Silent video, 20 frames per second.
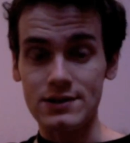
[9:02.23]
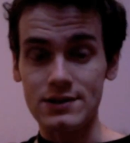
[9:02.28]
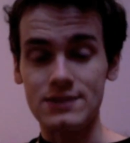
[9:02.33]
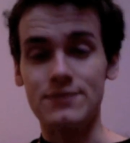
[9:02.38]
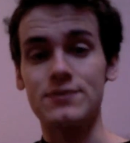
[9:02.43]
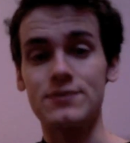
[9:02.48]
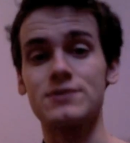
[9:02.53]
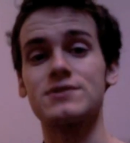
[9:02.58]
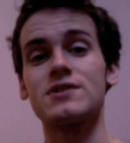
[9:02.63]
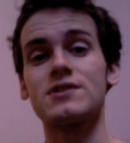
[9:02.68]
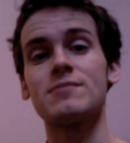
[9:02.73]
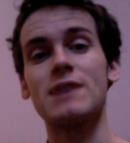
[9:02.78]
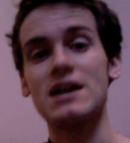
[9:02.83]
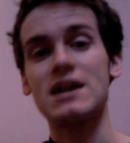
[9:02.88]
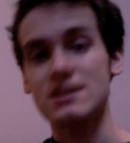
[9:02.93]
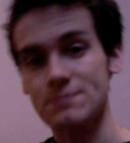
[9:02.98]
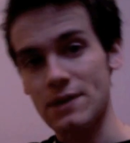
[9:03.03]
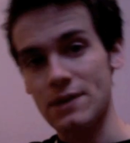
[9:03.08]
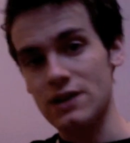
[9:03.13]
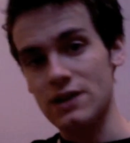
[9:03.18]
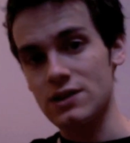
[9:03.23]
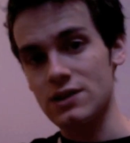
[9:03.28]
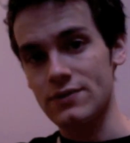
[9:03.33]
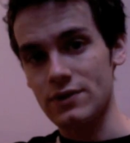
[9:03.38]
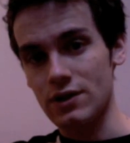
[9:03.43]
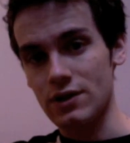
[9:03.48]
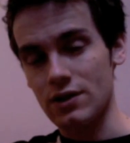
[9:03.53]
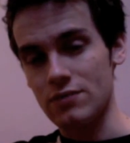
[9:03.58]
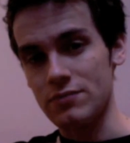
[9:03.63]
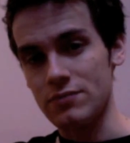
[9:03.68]
and if there's some aspect of it
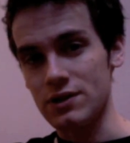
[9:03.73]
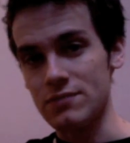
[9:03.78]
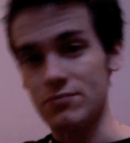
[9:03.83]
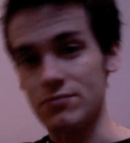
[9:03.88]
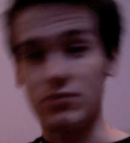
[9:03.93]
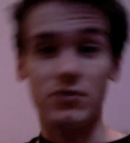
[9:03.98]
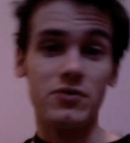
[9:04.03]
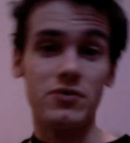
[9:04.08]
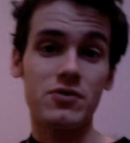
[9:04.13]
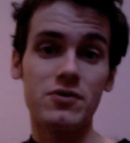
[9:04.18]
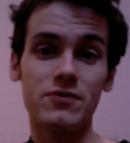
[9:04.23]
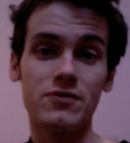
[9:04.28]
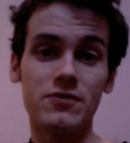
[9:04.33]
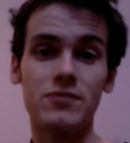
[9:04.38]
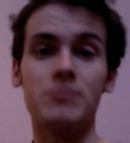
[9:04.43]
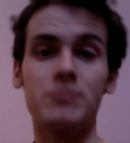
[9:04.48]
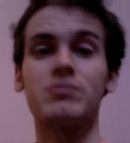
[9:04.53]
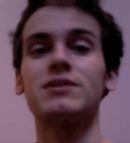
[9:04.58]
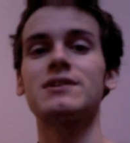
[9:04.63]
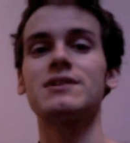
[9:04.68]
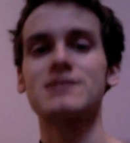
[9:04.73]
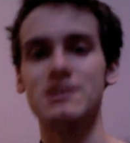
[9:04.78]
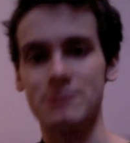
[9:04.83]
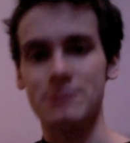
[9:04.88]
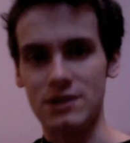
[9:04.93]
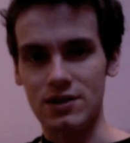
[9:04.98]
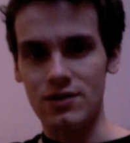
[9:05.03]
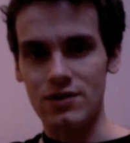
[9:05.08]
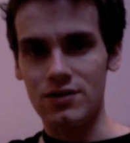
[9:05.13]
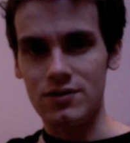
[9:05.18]
that can be improved, please let me
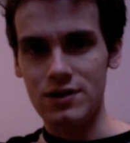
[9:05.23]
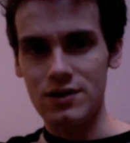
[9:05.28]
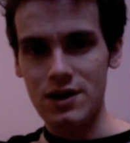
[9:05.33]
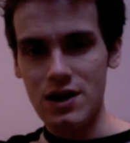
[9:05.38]
know,